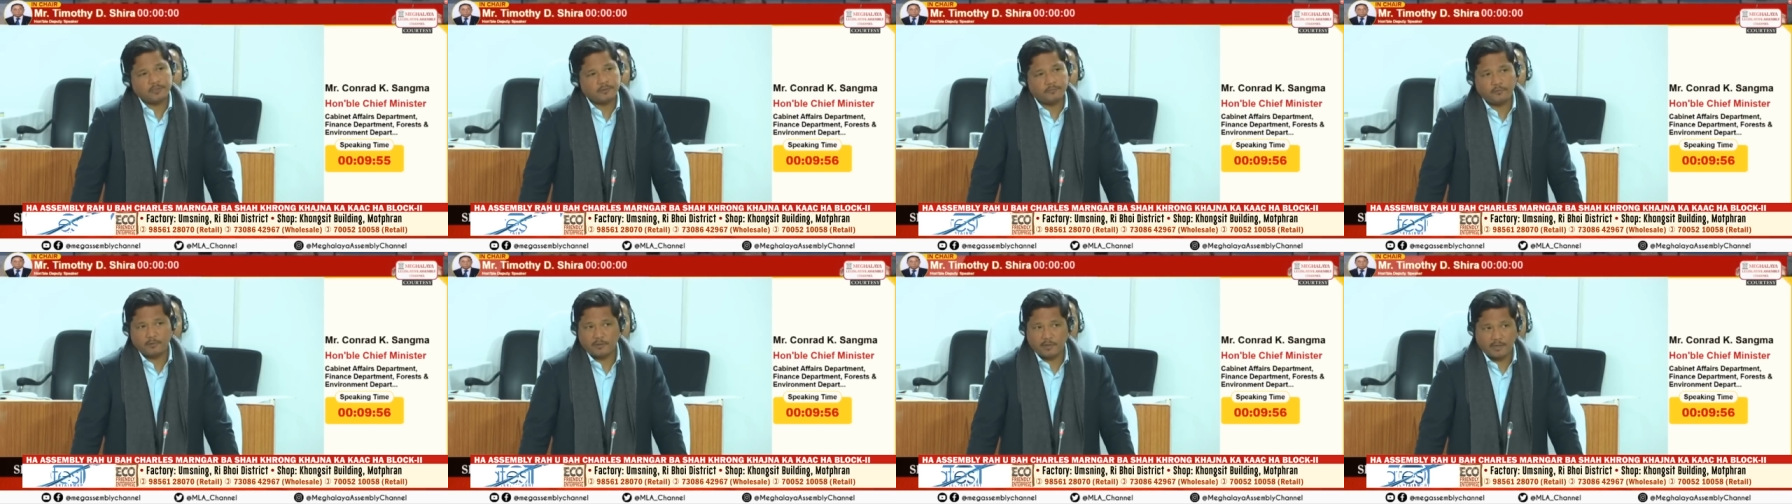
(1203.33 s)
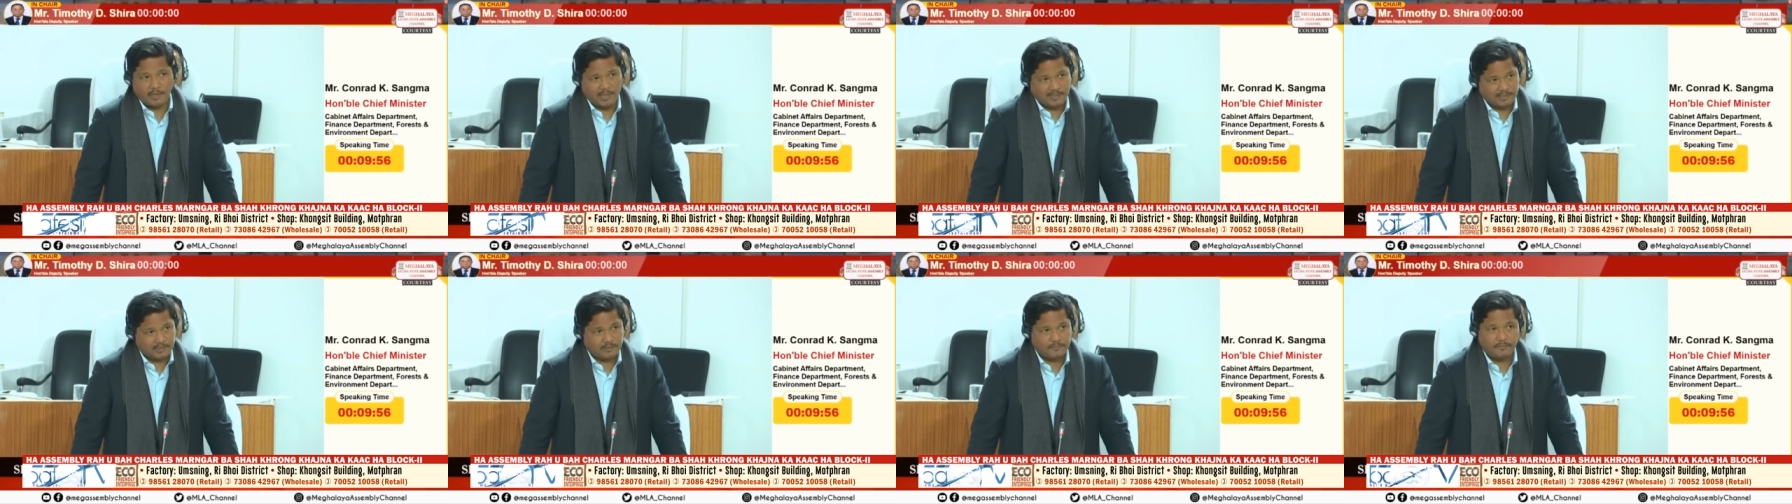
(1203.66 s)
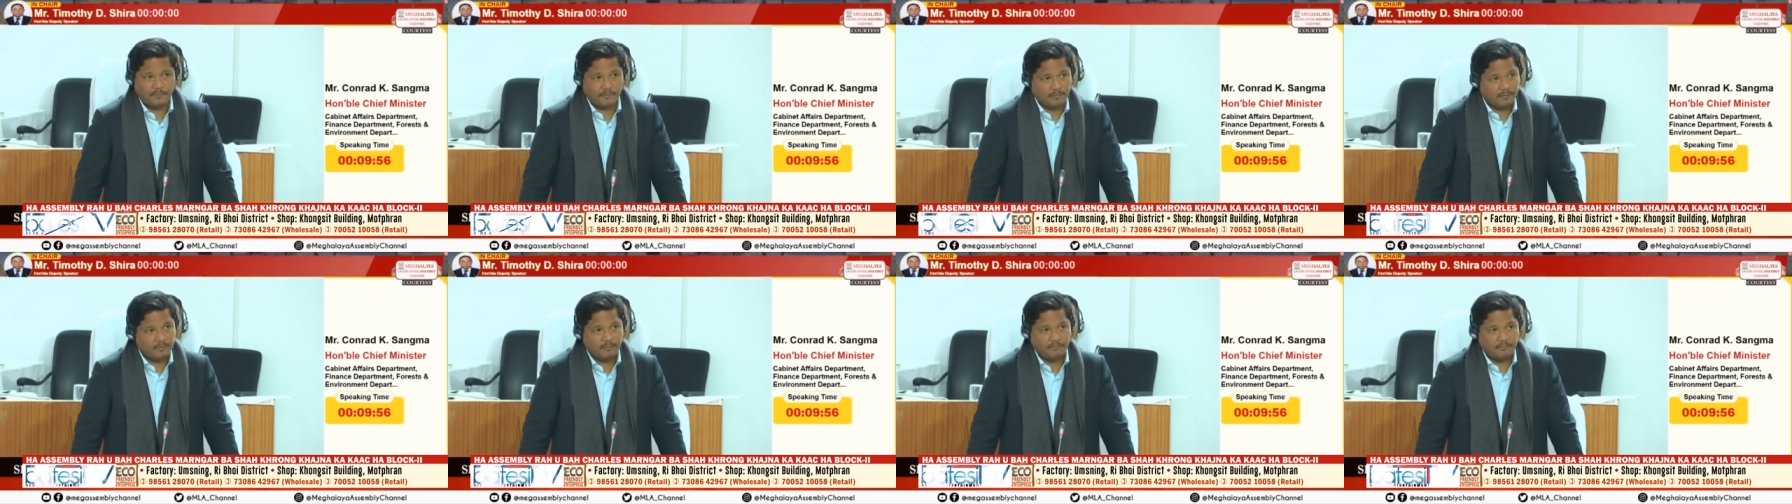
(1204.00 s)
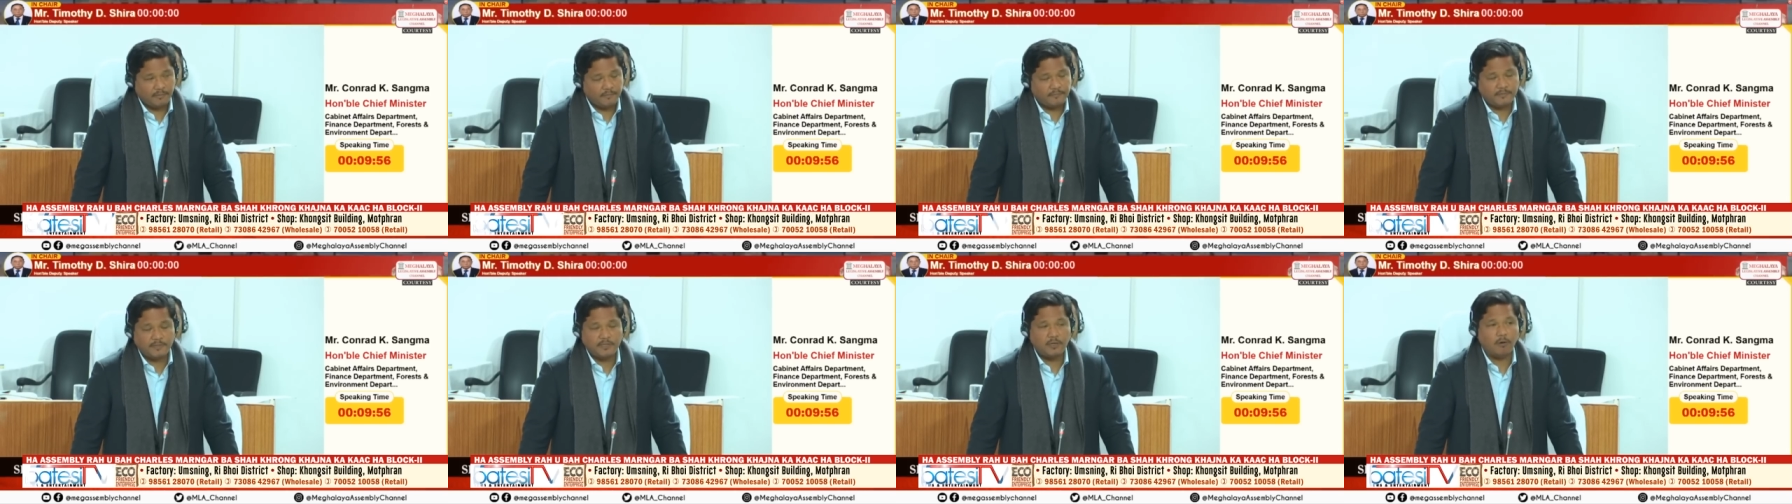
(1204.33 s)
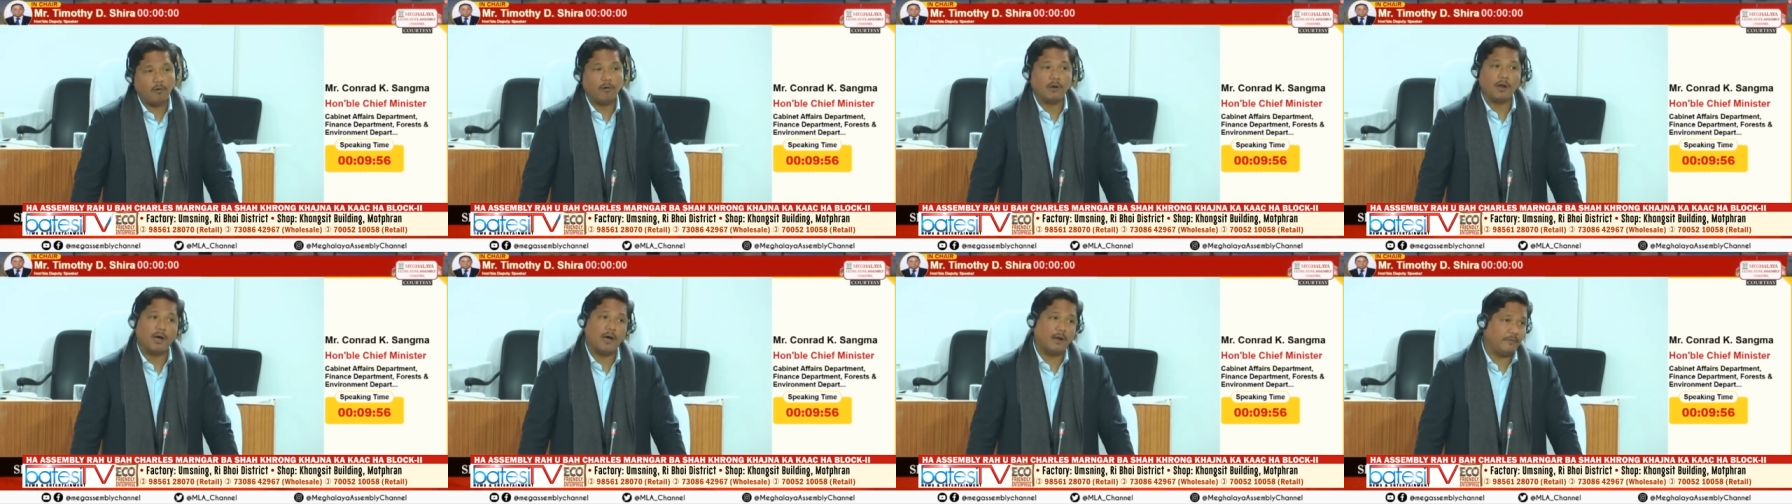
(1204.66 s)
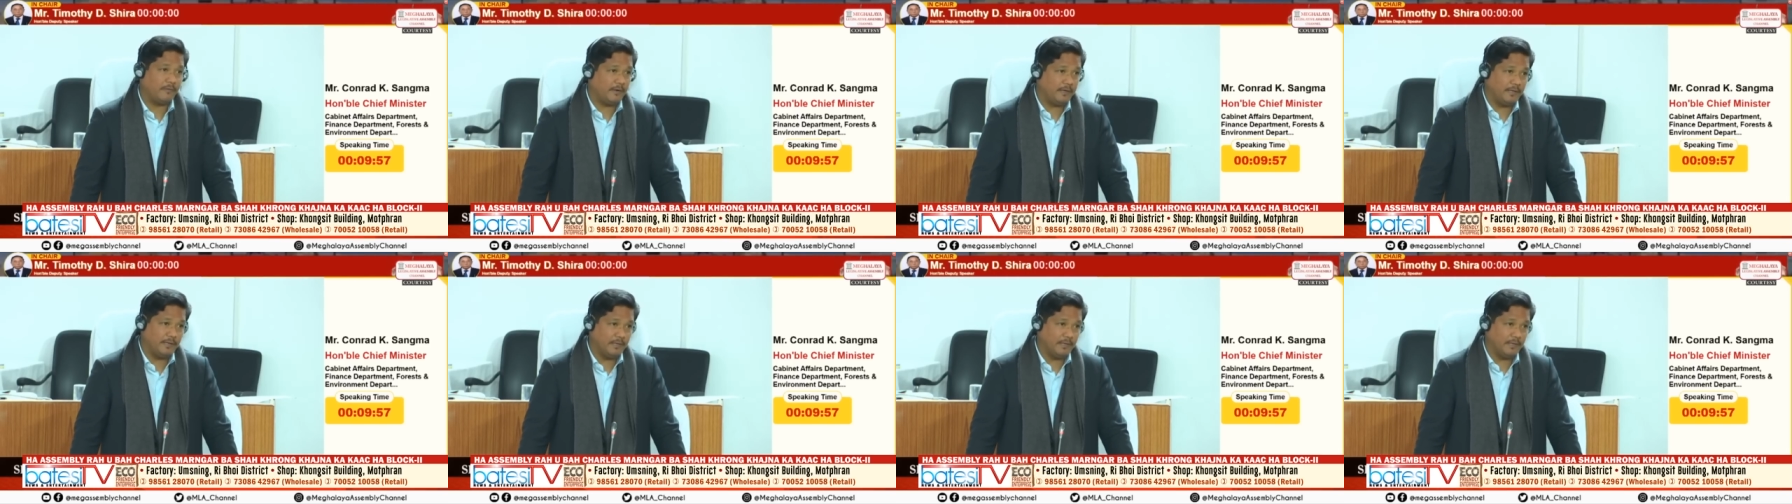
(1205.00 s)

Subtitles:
for the next 50 or 100